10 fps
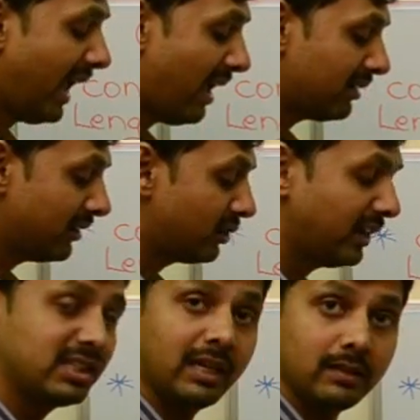we have
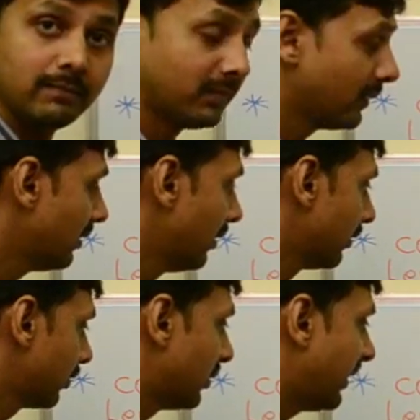constructed.
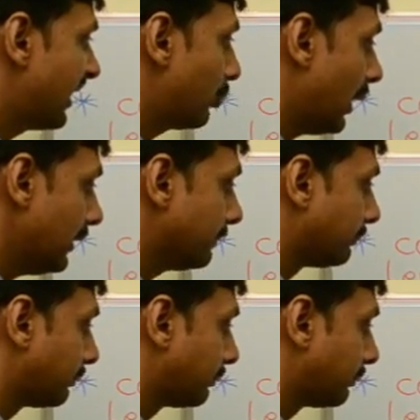So next one,